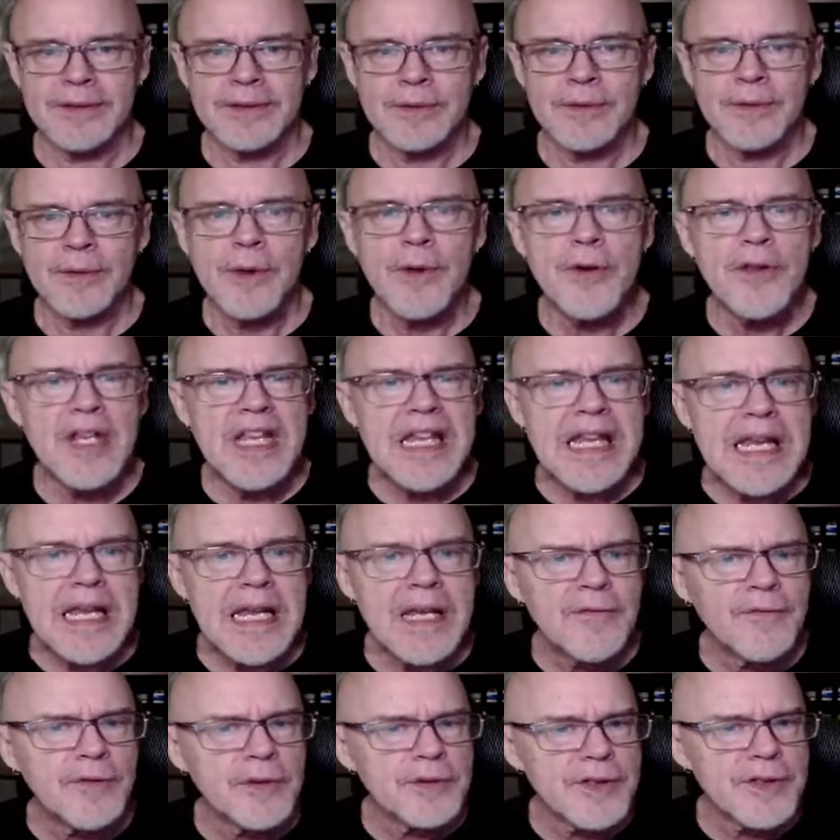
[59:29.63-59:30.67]
or the
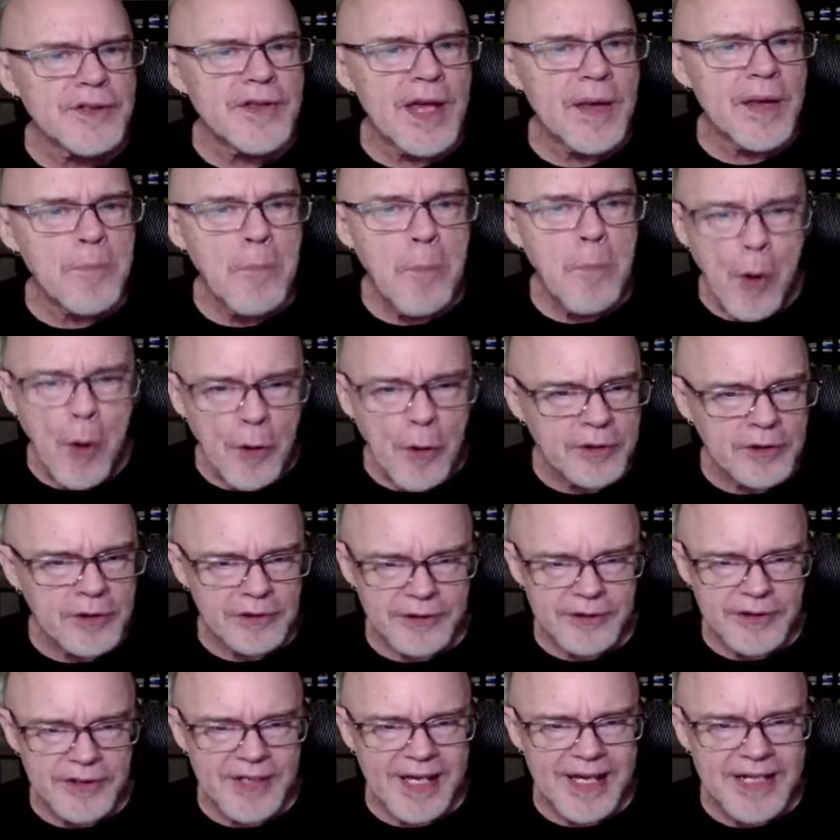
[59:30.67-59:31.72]
evils that
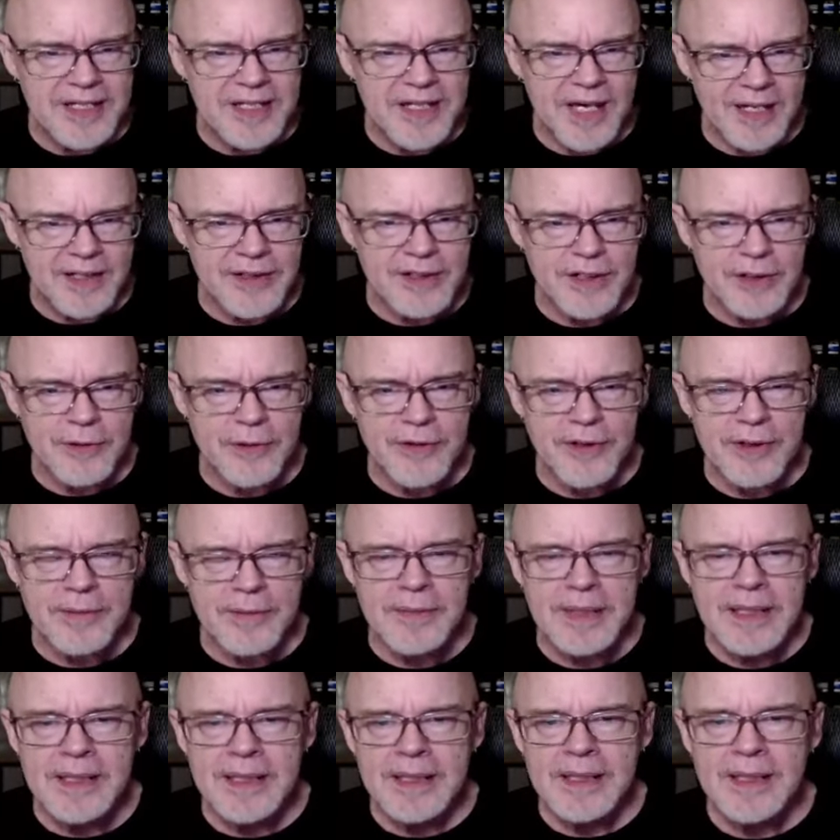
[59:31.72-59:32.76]
mortals had done to them
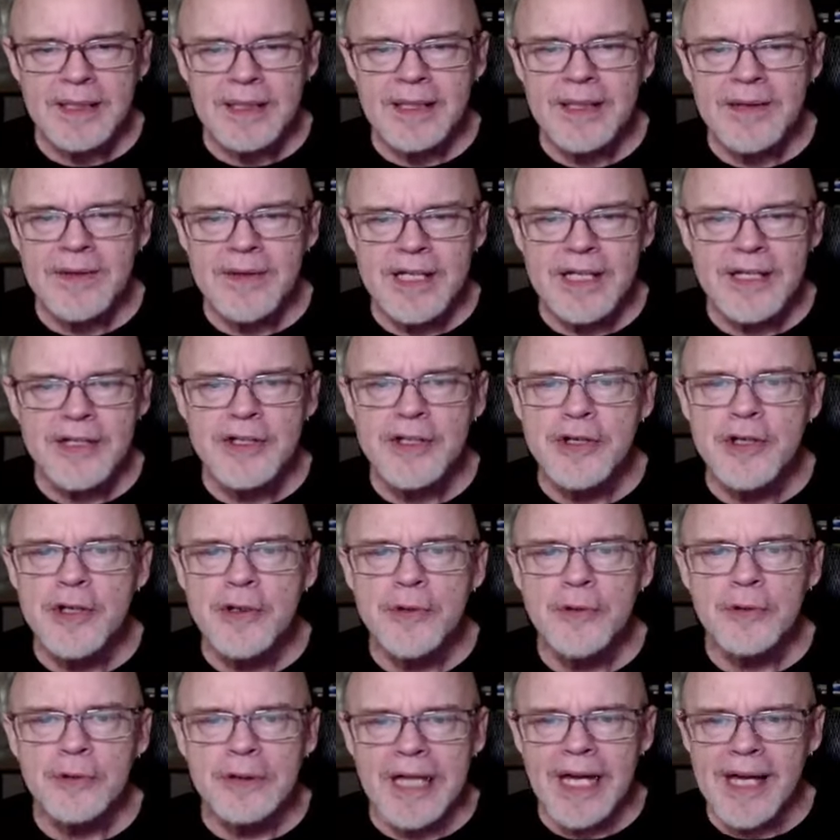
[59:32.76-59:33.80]
in these
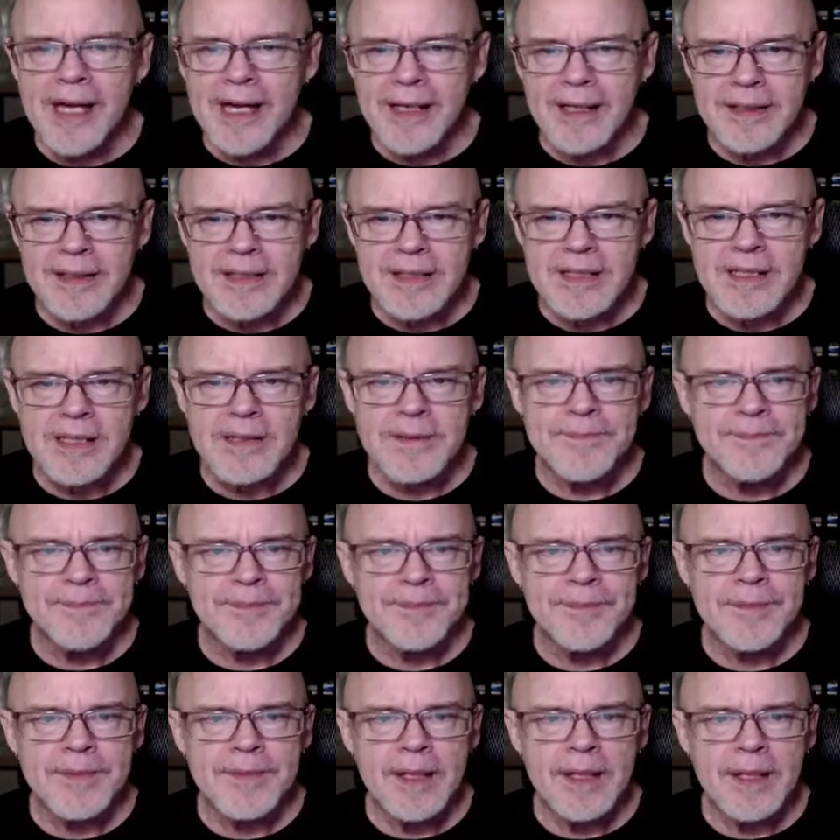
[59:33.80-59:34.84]
new lands.
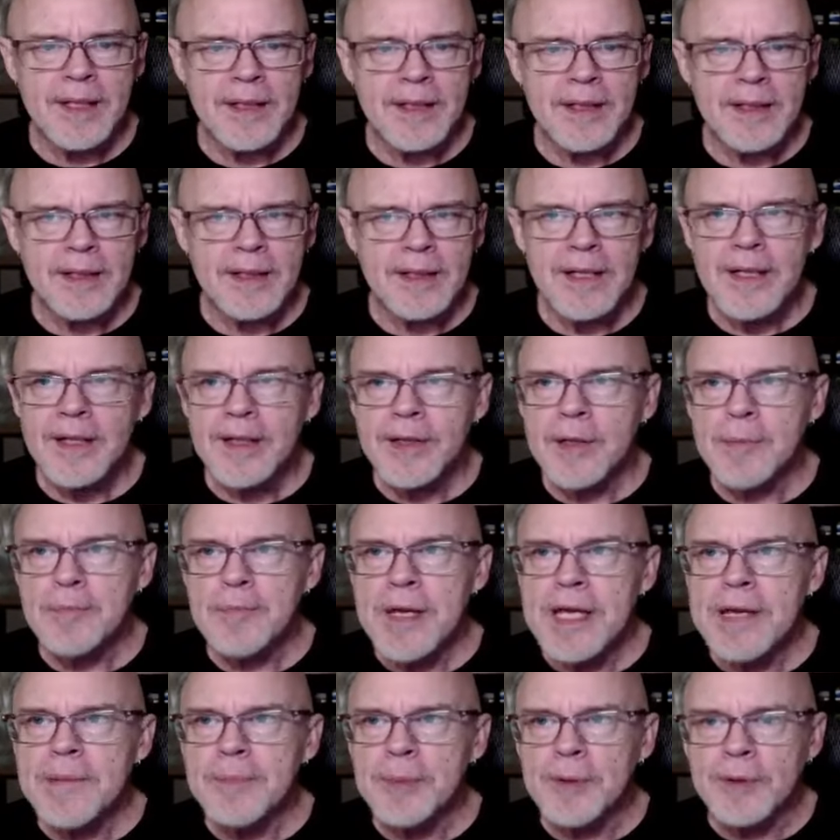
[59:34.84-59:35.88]
The
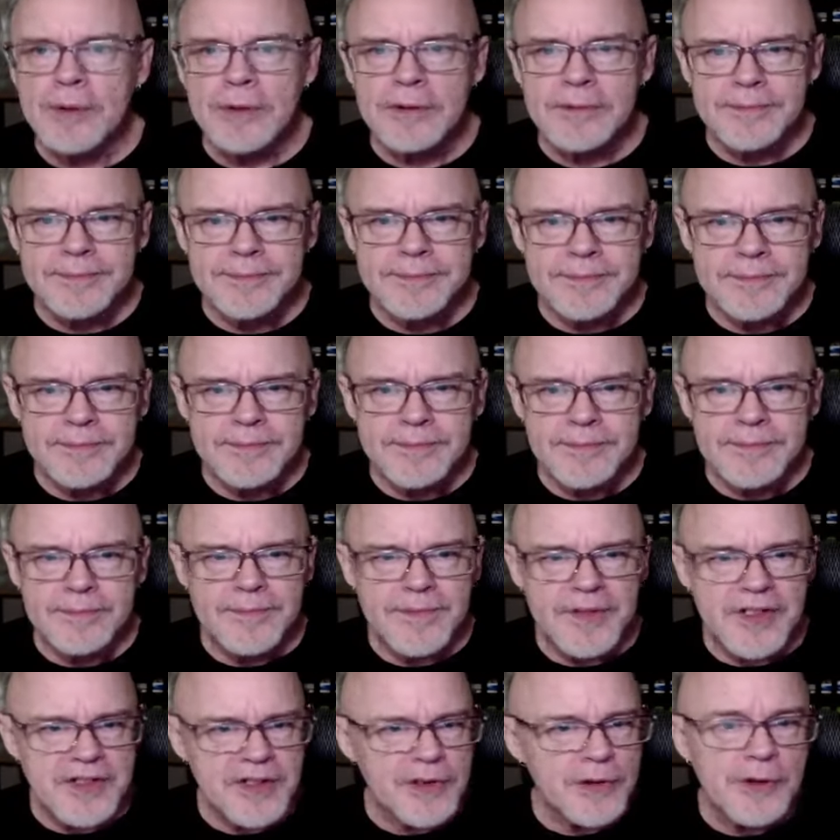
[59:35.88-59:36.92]
people
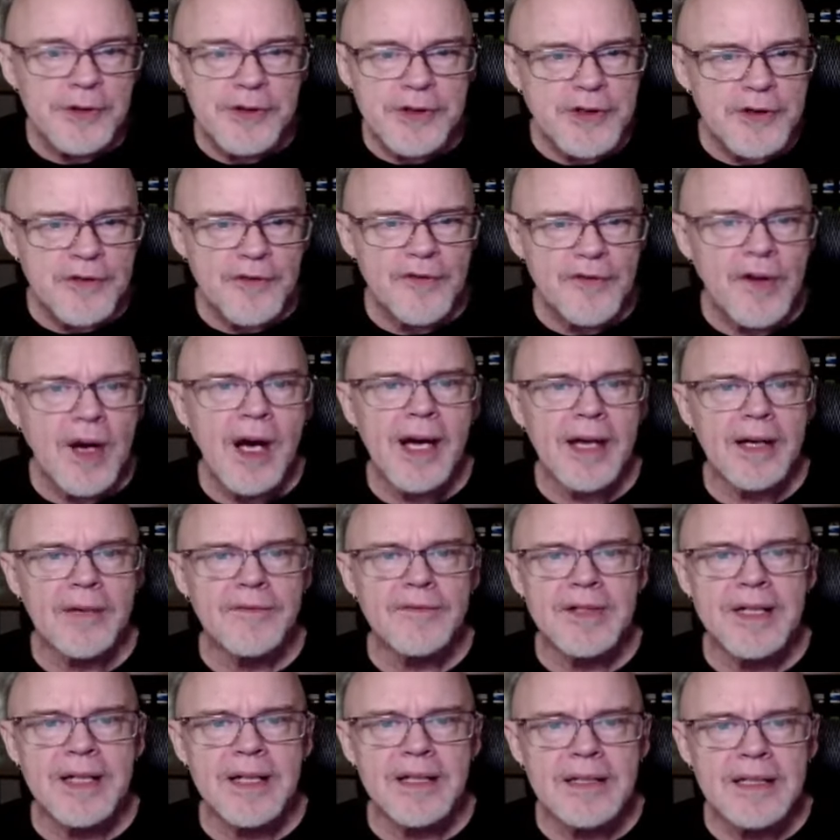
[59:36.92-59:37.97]
still
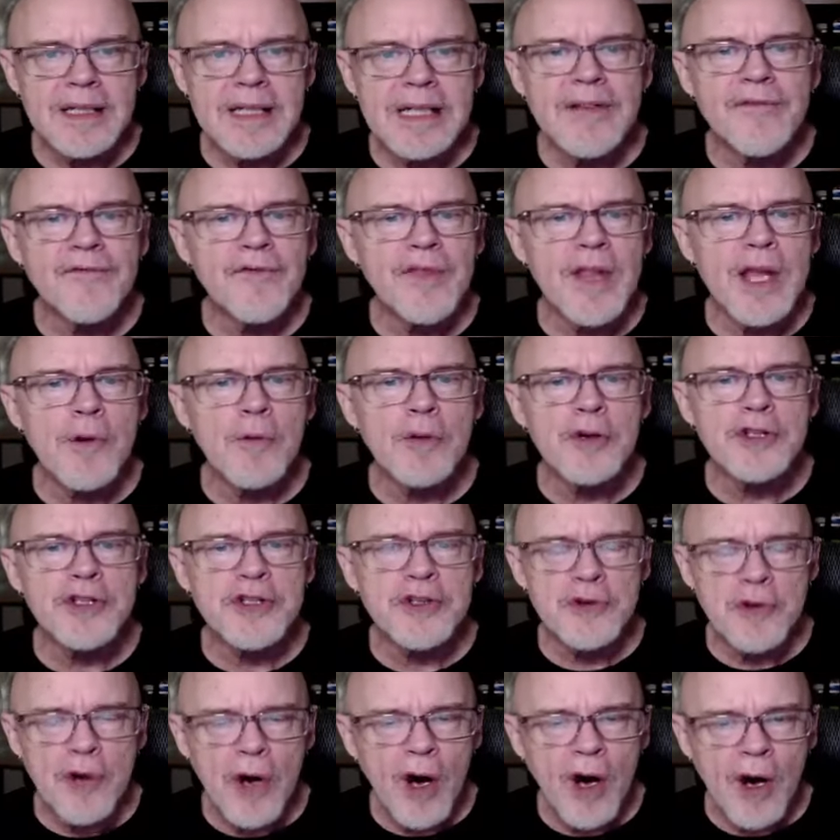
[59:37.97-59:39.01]
survived, and if they were
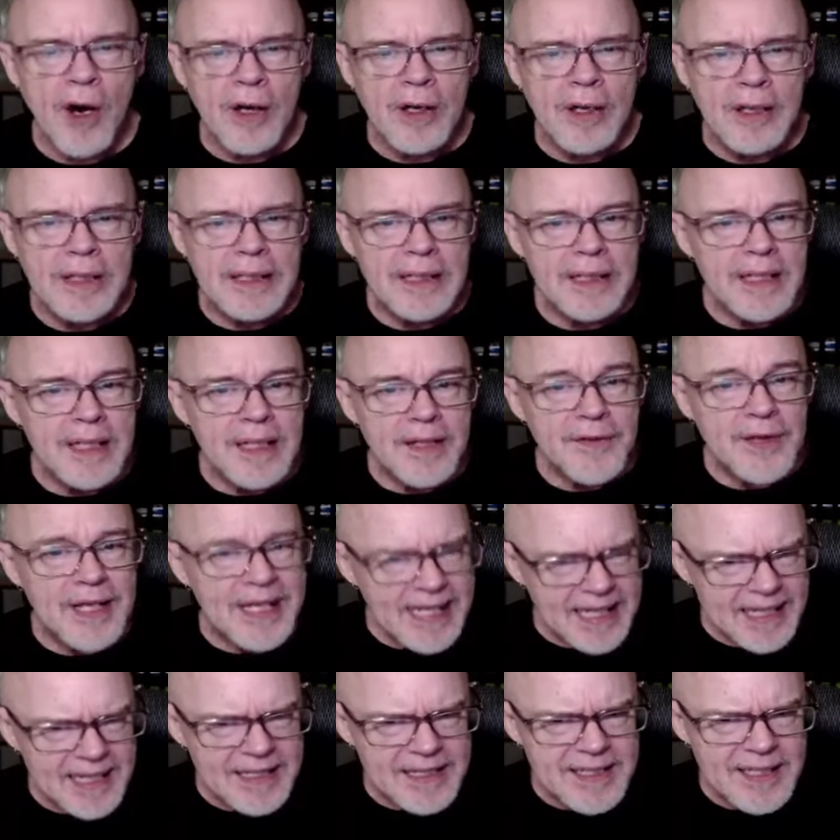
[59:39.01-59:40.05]
strong, the
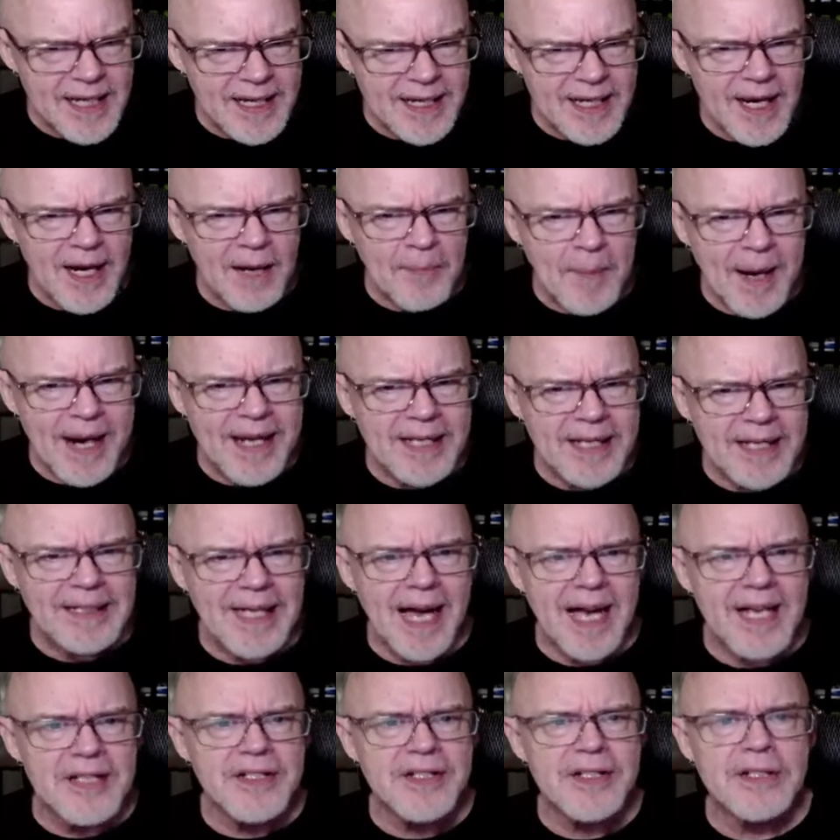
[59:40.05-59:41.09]
Hikeda'ya might
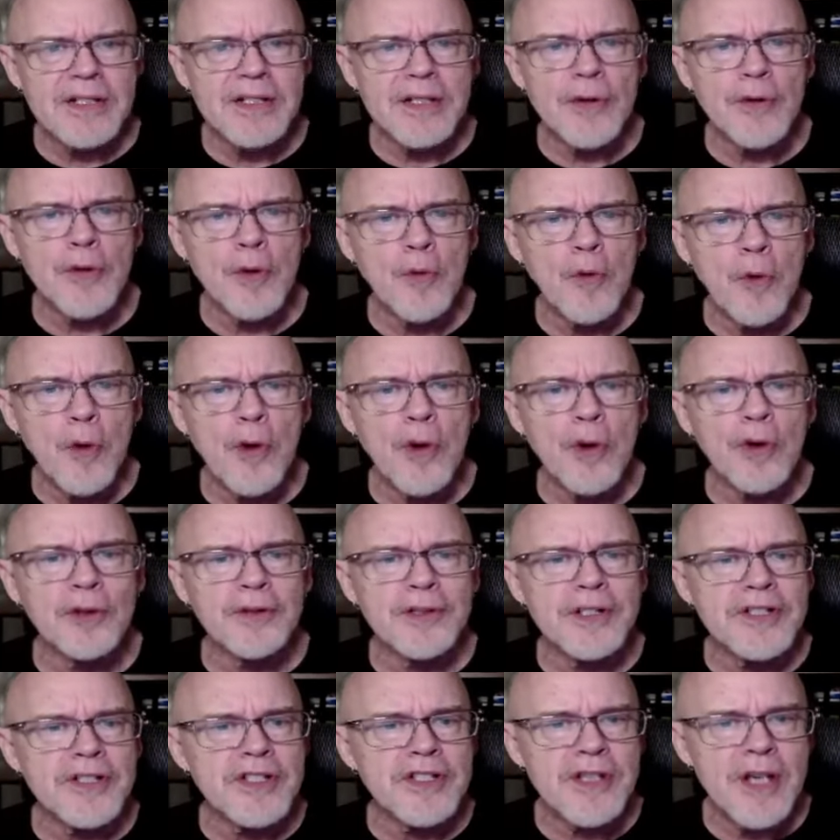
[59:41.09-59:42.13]
last until the world
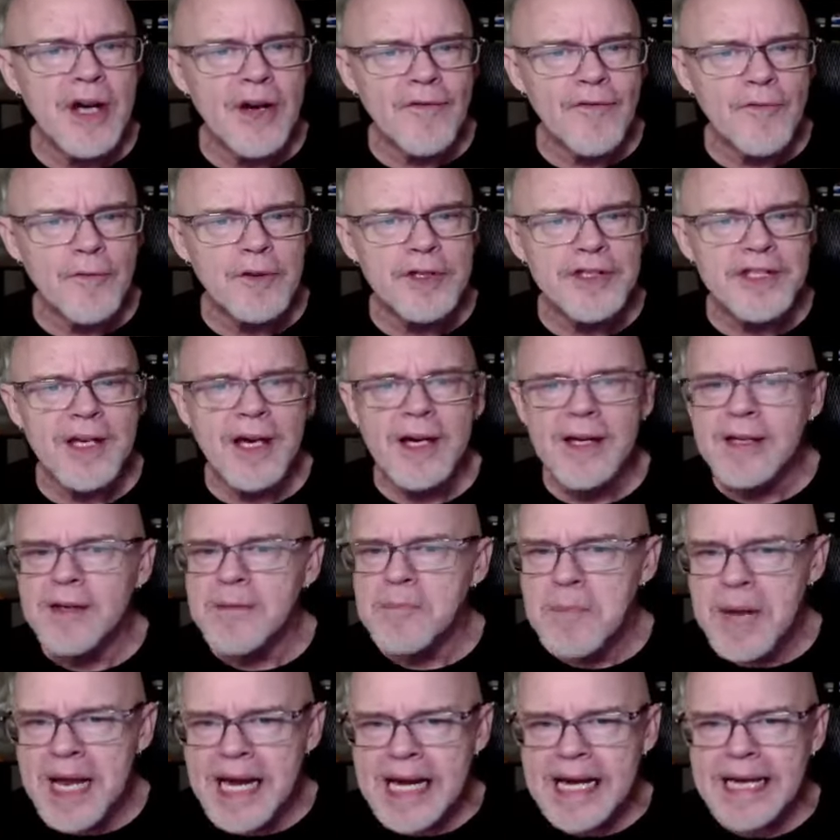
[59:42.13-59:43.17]
itself was
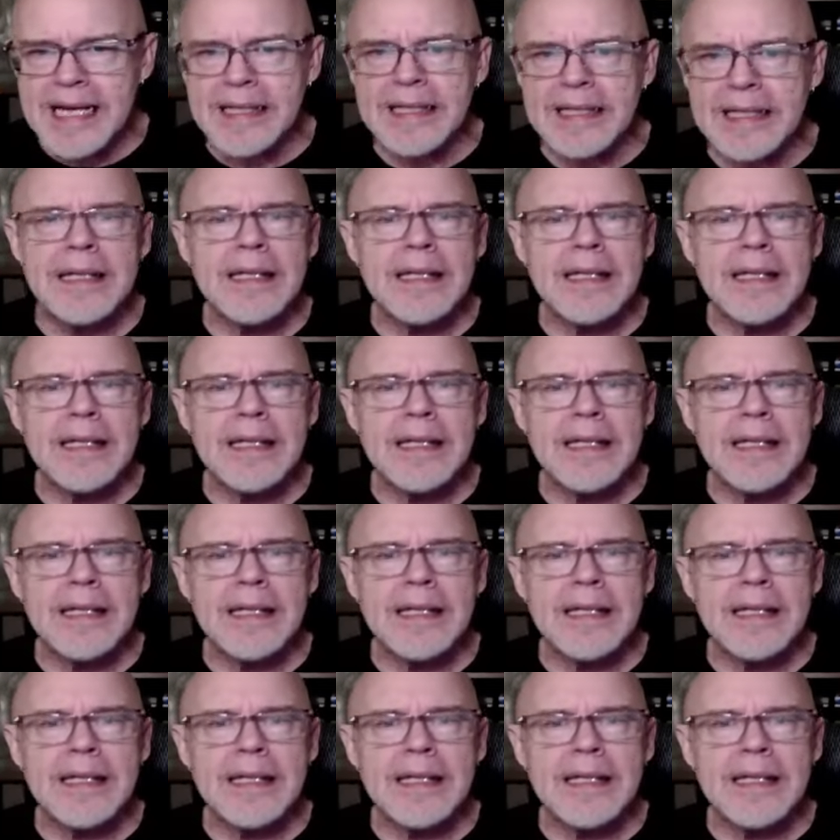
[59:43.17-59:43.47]
unmade.